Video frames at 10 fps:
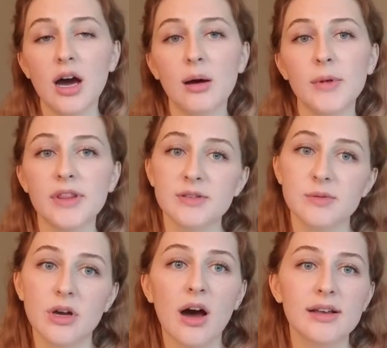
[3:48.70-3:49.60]
This
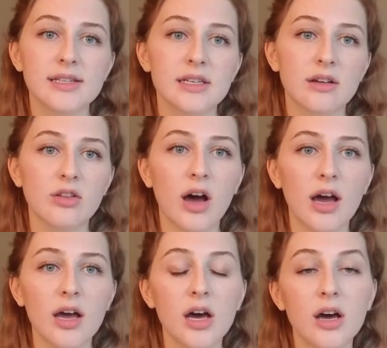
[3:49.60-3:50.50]
was causing a
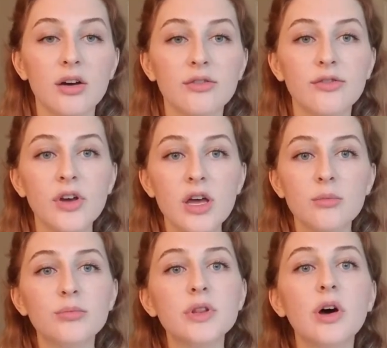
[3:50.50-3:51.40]
lot of
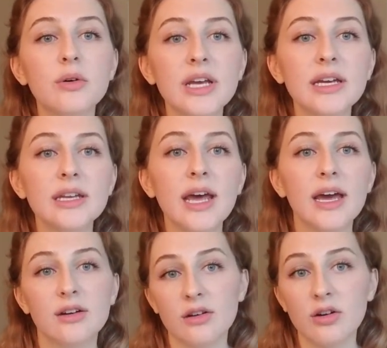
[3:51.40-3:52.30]
bloating
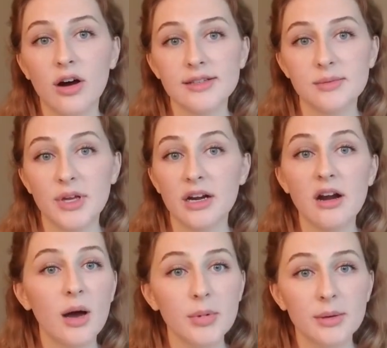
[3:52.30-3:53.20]
and causing me to
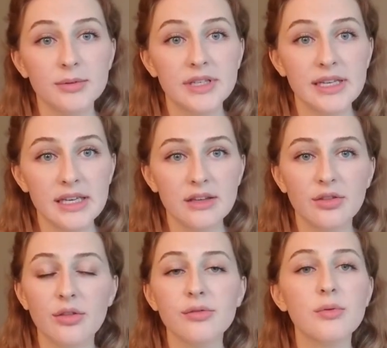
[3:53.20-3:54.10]
not be able to eat
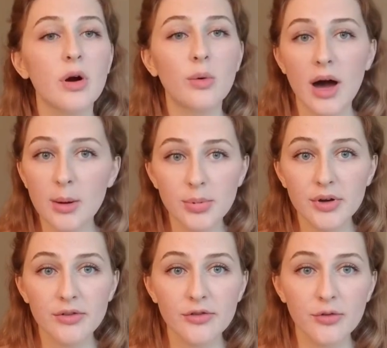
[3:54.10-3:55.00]
and throw up
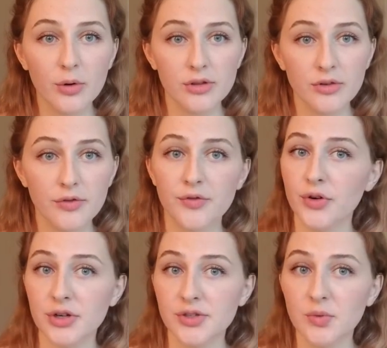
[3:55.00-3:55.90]
for the
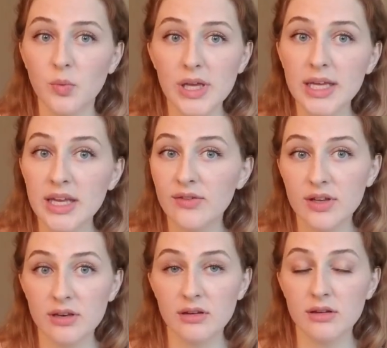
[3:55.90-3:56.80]
first week,
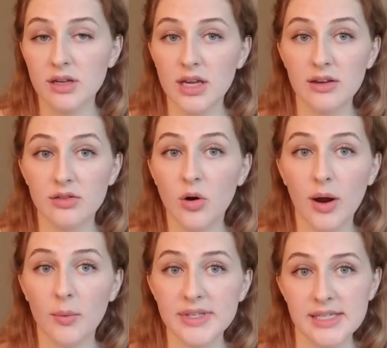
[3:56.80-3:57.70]
even though
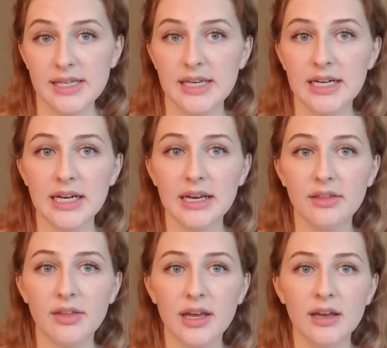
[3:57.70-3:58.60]
I wasn't eating
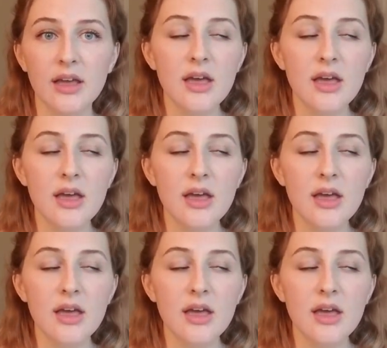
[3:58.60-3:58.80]
anything.